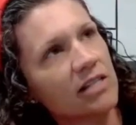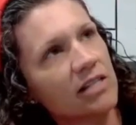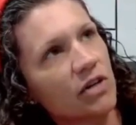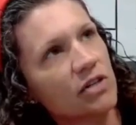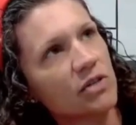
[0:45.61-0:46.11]

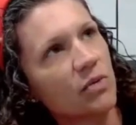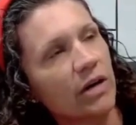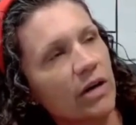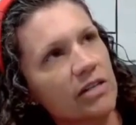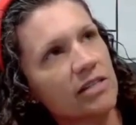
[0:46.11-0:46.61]
as far as
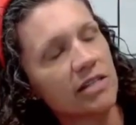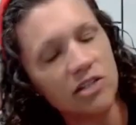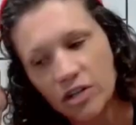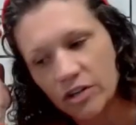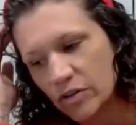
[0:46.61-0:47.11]
awareness
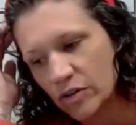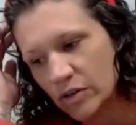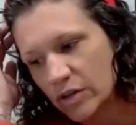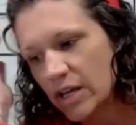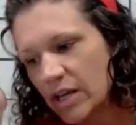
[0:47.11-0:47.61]
in
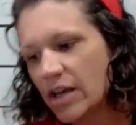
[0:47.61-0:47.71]
general,